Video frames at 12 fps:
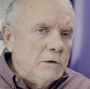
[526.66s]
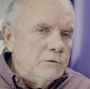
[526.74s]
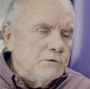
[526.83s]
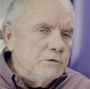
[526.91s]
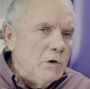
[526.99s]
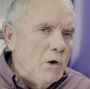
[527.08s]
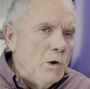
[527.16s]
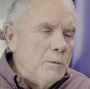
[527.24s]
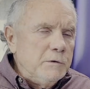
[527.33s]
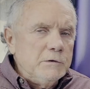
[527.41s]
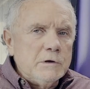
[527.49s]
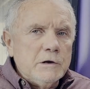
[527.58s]
And
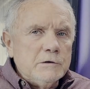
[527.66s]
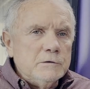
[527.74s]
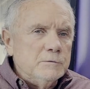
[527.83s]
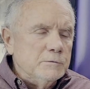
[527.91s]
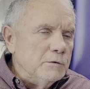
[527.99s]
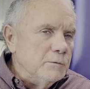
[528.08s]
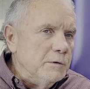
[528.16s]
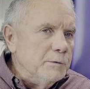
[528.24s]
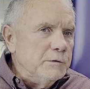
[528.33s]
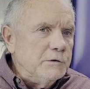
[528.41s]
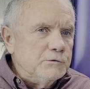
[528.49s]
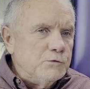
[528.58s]
so, you got
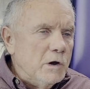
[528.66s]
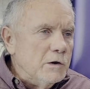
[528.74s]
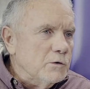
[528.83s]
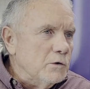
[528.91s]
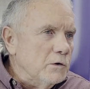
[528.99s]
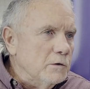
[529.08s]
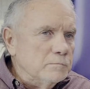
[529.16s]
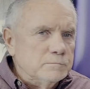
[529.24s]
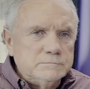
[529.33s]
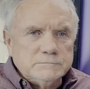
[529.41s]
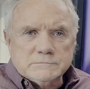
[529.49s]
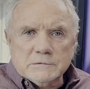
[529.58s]
maybe a truck
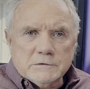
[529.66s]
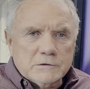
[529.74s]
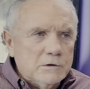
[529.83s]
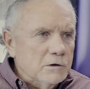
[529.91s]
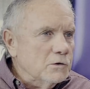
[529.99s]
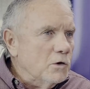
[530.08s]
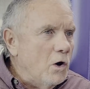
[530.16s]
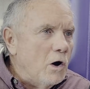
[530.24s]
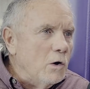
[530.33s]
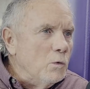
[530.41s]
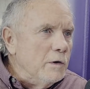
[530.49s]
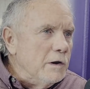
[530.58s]
or a
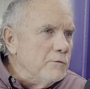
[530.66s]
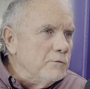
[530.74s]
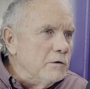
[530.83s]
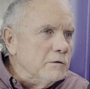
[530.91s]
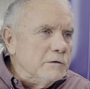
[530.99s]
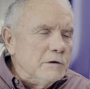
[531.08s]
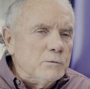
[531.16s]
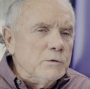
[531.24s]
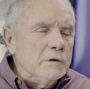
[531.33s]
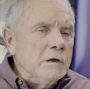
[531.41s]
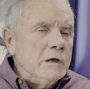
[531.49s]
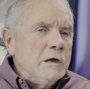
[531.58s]
car or whatever,
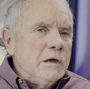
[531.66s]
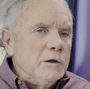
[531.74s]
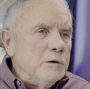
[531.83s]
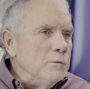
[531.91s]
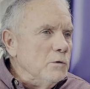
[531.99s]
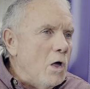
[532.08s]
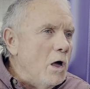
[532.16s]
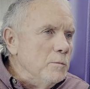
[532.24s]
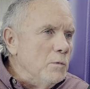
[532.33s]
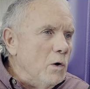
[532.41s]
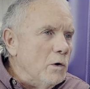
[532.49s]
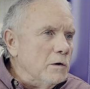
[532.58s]
and a
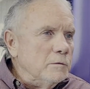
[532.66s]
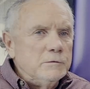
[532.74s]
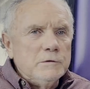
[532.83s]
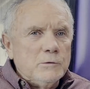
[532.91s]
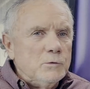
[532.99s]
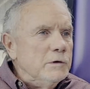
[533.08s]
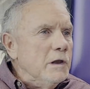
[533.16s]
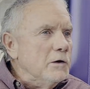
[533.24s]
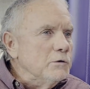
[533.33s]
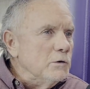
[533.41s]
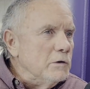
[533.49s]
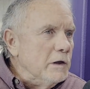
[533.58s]
lawnmower, and well,
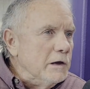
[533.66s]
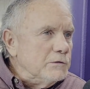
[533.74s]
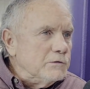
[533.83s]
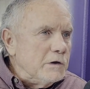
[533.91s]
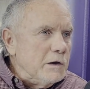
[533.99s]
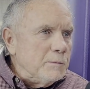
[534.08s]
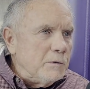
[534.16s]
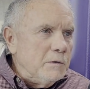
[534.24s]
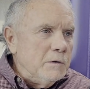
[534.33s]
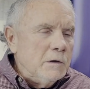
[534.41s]
now you're a landscaper.